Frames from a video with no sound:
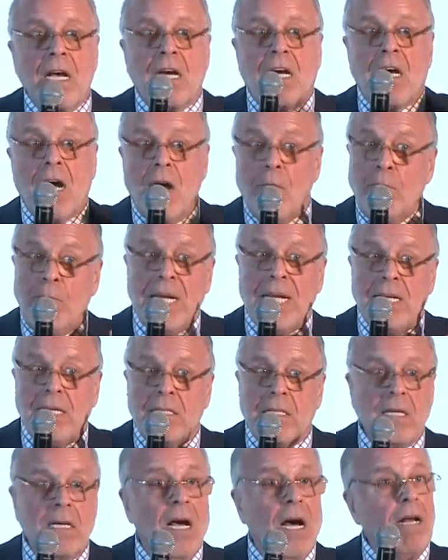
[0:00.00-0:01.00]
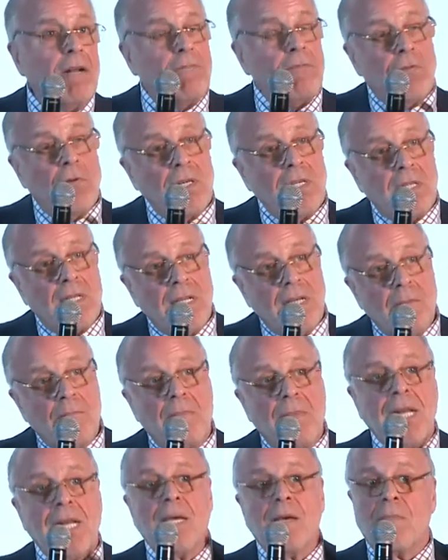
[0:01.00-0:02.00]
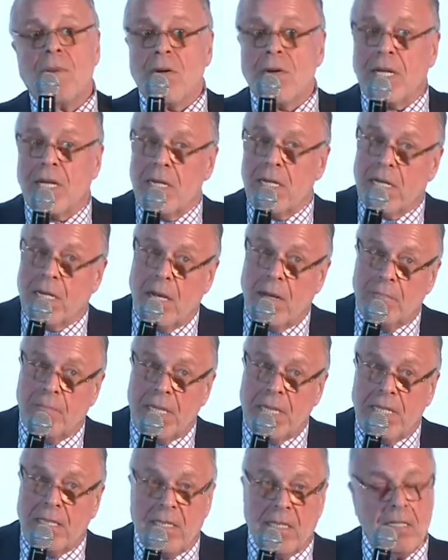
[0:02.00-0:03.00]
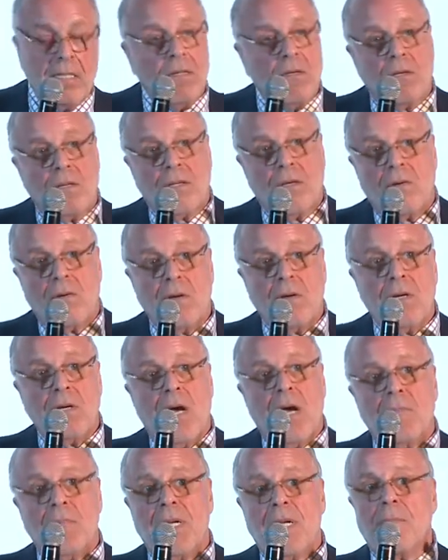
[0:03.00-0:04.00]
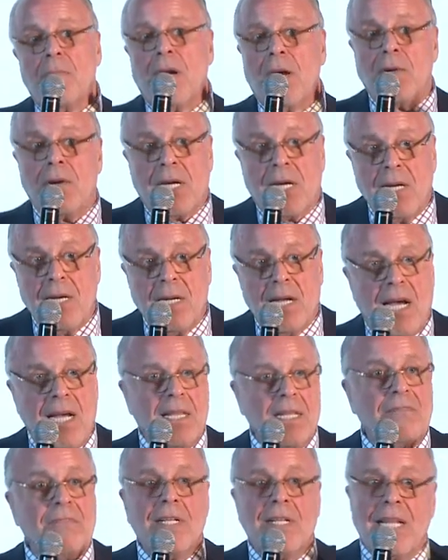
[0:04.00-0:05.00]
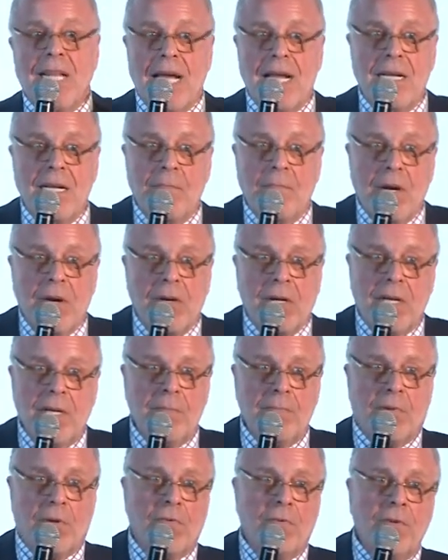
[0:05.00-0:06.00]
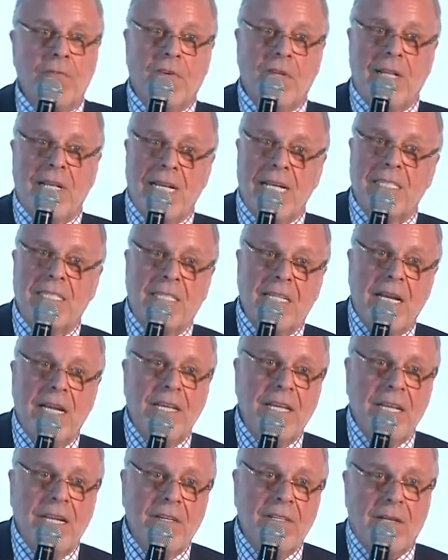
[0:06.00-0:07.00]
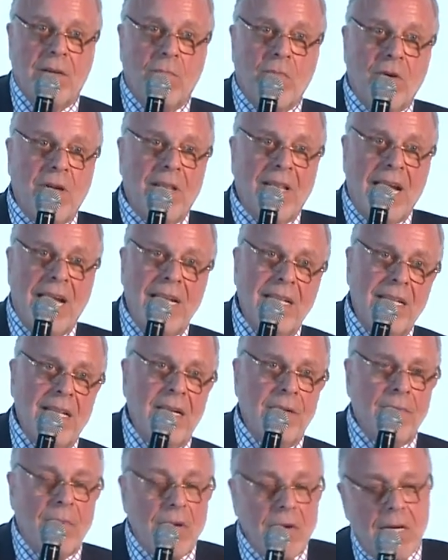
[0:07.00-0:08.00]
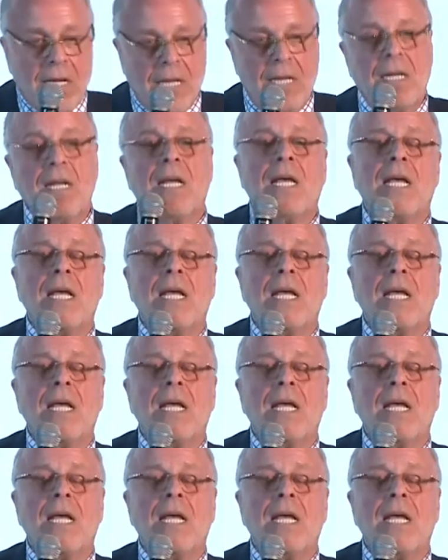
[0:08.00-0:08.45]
Companies, unfortunately, many American companies, although I'm an American, I live in Latin America and Peru for the last 10 years, I'm more Latin than American.